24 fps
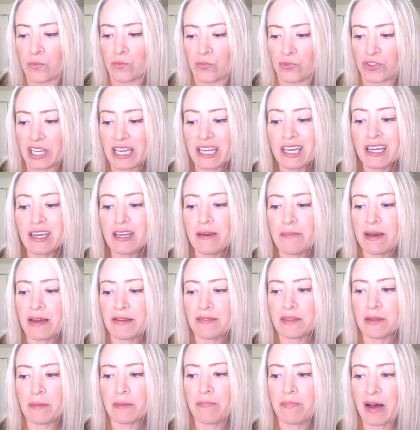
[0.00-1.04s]
thinking
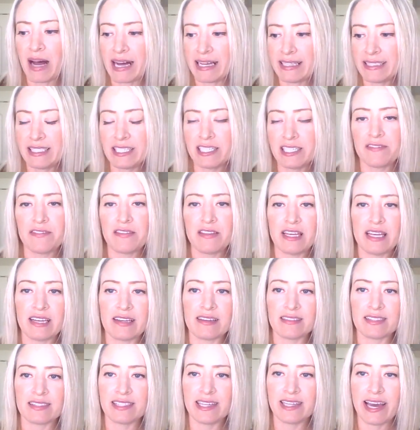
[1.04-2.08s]
about the positive
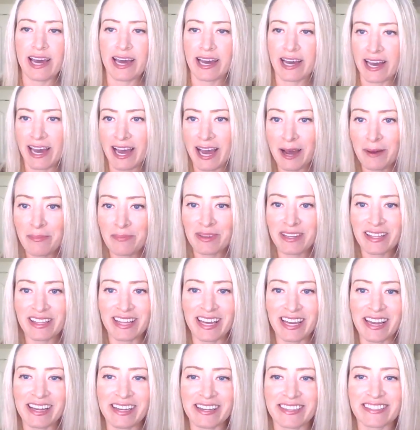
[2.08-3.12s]
things, the happy
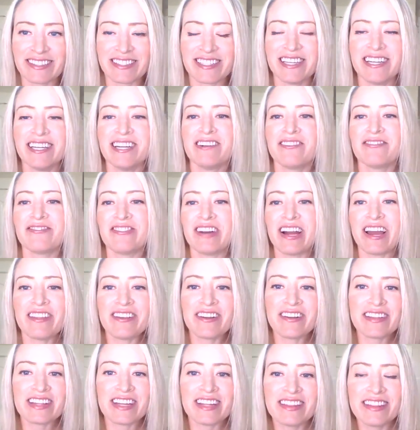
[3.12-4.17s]
things,
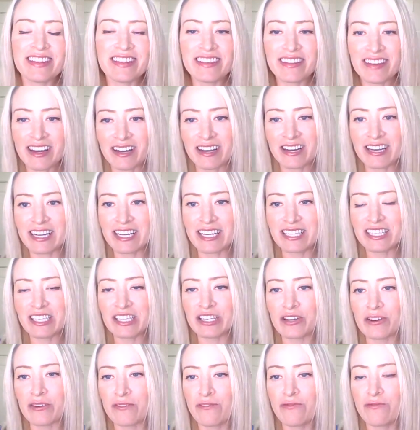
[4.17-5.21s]
rather than,
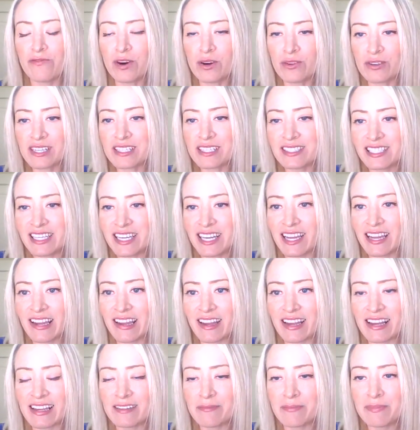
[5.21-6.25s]

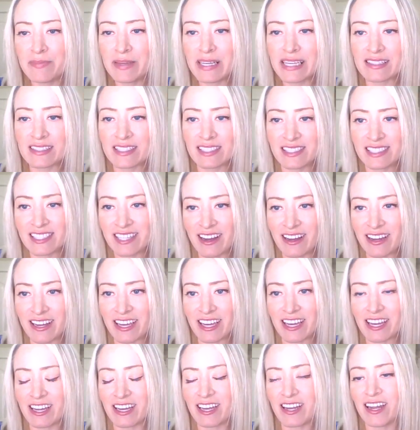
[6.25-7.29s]
focusing and being stuck
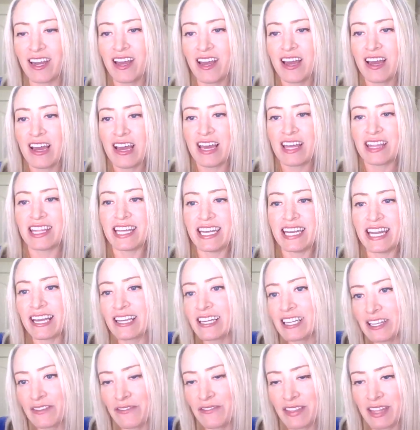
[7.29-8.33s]
in the
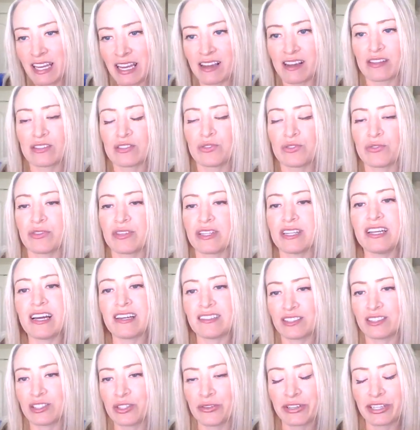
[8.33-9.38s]
negative things or the
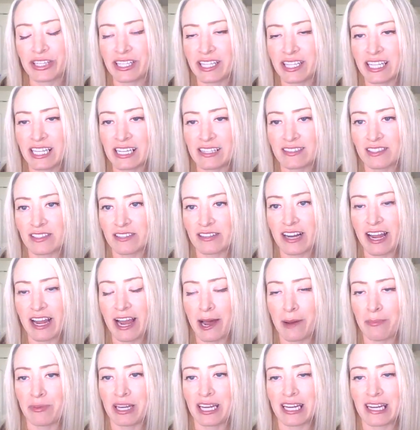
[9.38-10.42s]
not so good things that are
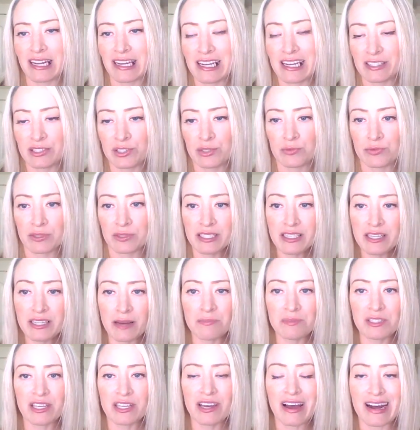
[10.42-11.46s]
happening. It's really
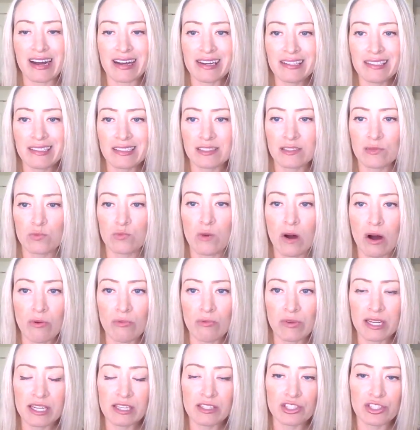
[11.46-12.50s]
up to us what
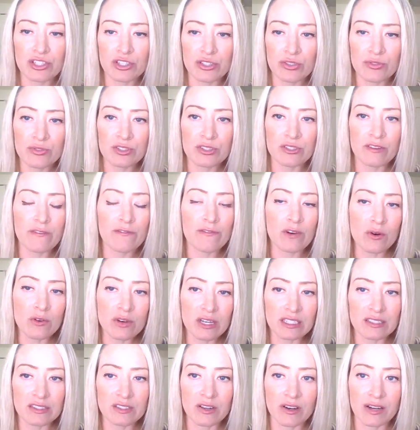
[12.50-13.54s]
we choose to
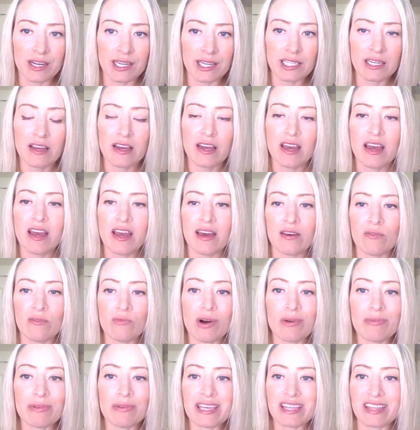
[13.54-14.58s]
focus on and
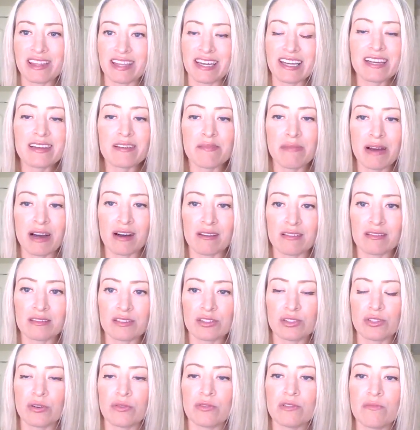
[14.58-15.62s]
what we think about.
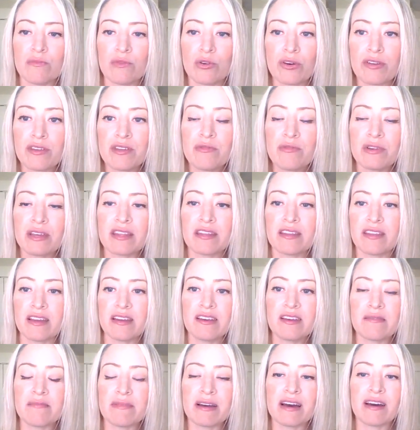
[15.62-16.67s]
So the more that we
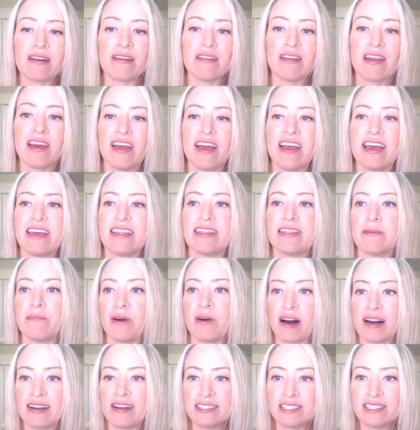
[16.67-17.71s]
think about the
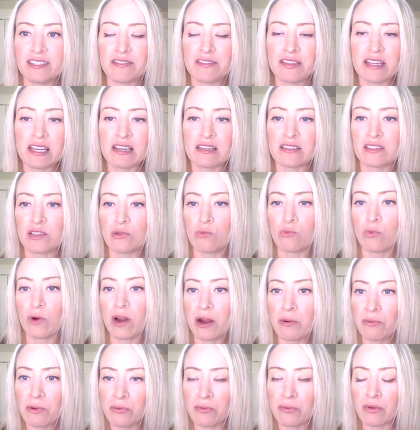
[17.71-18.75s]
positive things and
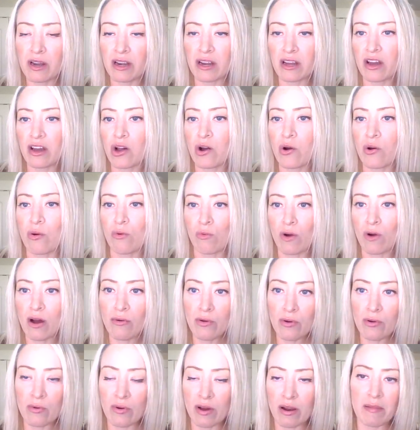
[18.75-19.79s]
where we want to go and what
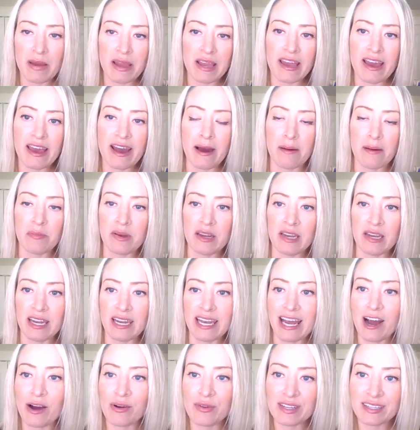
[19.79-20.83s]
we want to make happen and
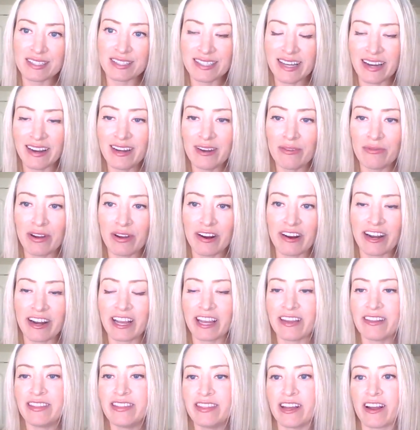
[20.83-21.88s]
how excited we are to
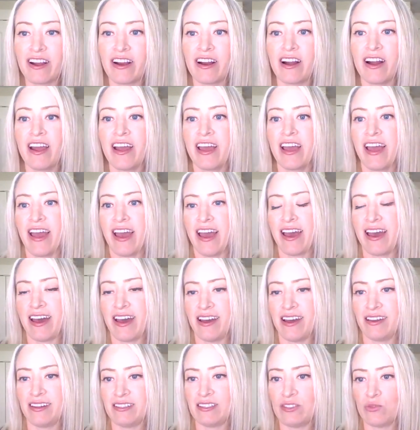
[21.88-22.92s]
get there
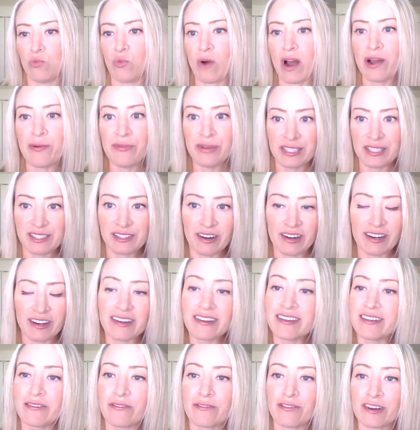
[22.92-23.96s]
and why we started
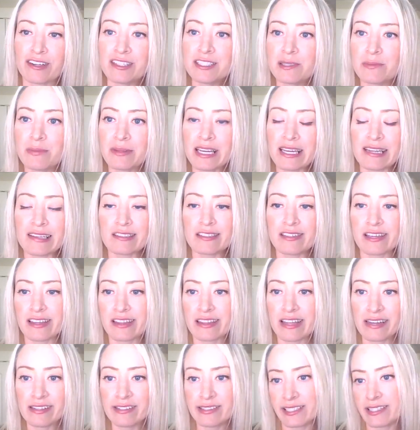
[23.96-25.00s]
in the first place, like
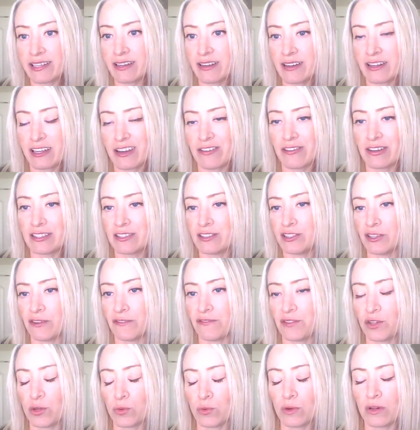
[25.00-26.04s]
that's going to give us the
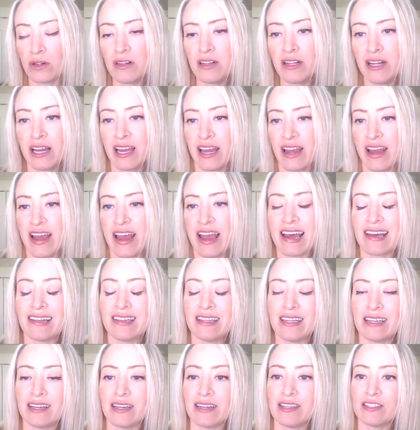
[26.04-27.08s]
fuel and
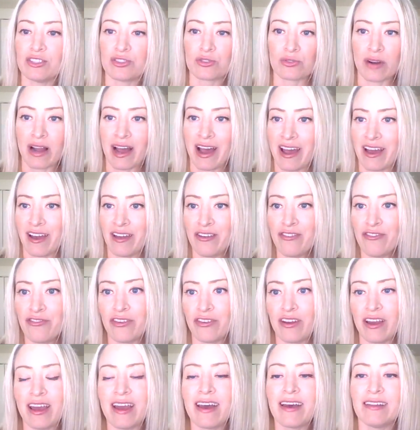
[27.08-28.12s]
the drive
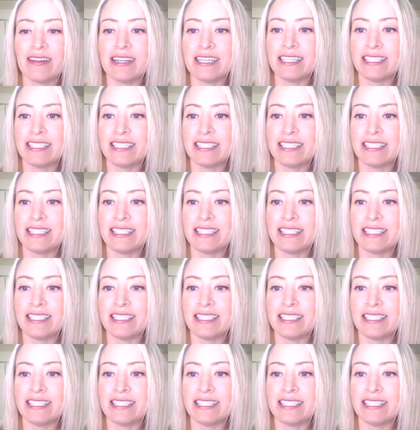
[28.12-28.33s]
and the